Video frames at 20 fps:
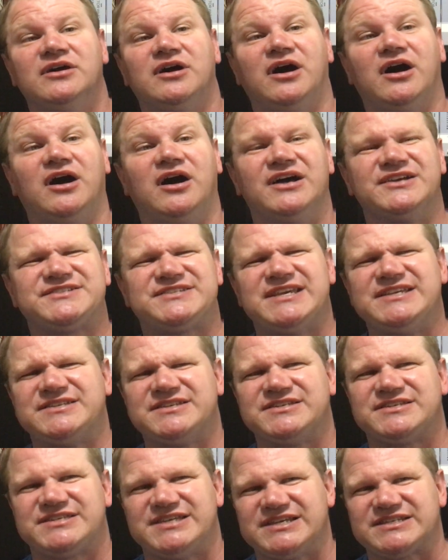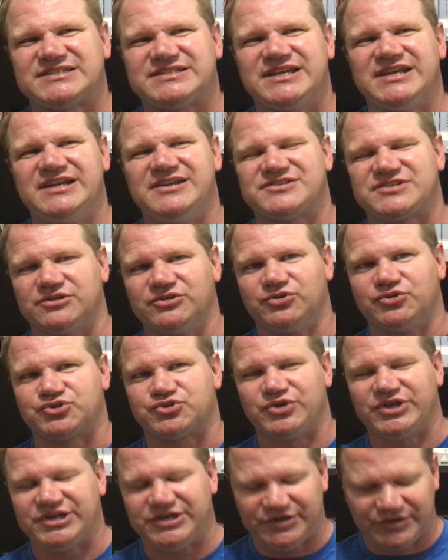Uh, season 16 is a little
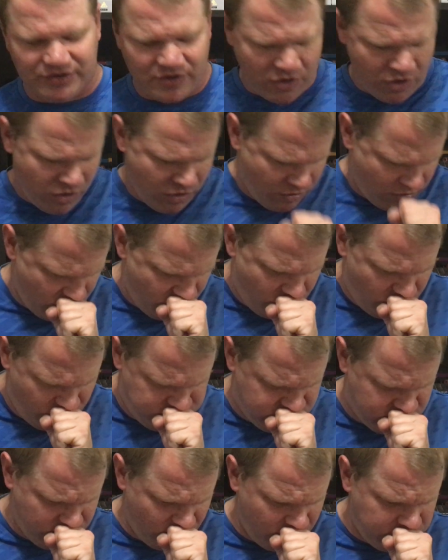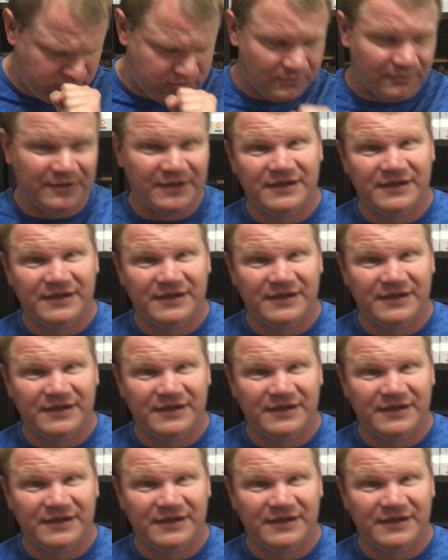trickier because